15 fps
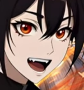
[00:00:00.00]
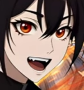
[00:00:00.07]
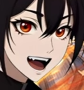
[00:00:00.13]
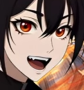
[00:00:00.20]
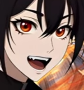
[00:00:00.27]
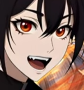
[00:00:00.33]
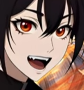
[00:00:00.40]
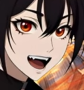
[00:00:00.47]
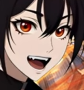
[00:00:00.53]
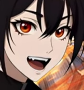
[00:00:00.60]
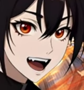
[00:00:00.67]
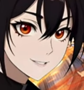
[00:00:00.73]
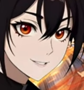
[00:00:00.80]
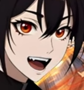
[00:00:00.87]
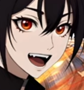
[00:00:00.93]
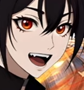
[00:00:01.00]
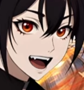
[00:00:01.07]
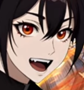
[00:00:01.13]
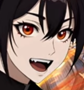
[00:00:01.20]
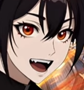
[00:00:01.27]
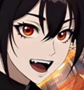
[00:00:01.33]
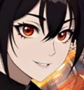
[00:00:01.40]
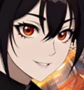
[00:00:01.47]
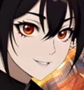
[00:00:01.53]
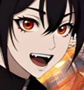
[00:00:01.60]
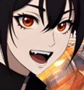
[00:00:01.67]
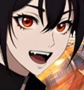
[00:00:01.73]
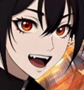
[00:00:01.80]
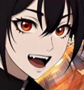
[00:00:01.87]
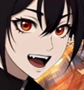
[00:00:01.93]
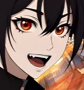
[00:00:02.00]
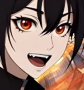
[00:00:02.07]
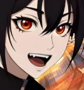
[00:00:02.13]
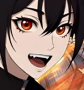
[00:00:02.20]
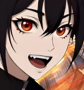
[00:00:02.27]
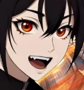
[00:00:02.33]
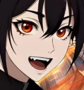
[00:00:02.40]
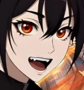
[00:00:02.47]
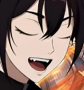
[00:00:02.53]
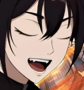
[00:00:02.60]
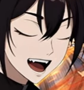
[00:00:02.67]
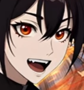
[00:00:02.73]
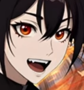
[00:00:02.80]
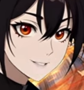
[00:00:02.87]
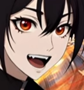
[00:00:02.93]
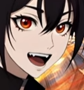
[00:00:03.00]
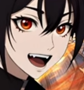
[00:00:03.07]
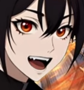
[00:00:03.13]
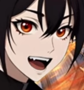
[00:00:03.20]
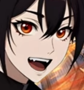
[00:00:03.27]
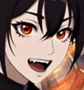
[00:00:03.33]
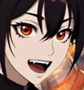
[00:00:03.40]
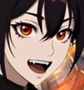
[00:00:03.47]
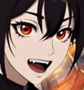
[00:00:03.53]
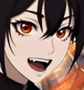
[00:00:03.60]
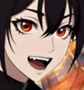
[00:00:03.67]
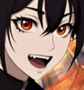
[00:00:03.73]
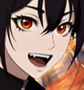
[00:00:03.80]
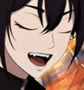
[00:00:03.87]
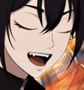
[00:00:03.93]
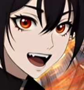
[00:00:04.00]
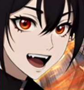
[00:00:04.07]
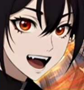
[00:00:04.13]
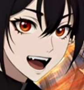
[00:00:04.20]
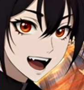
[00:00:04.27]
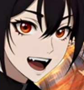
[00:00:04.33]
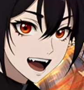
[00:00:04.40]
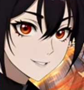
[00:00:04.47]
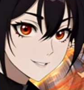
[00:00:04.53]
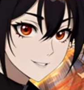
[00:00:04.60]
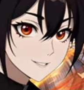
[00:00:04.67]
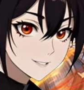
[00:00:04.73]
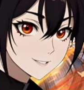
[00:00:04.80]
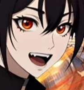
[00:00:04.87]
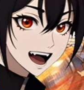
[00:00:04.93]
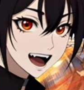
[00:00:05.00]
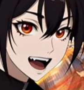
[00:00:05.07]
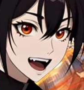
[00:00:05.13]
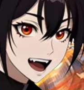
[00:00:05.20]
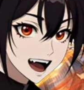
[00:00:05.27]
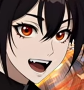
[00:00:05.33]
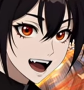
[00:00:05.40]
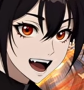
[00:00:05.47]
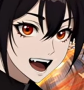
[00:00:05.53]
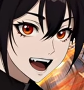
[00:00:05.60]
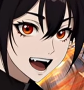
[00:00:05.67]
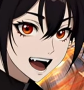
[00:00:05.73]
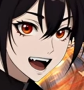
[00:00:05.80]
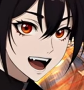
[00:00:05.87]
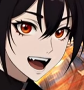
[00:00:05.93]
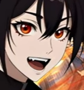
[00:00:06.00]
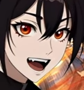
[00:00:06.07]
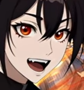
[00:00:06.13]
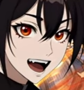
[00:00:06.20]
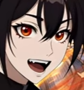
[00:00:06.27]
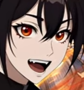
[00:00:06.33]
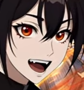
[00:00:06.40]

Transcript: brings Echo, she brings Veil, she brings damage reduction, as well as a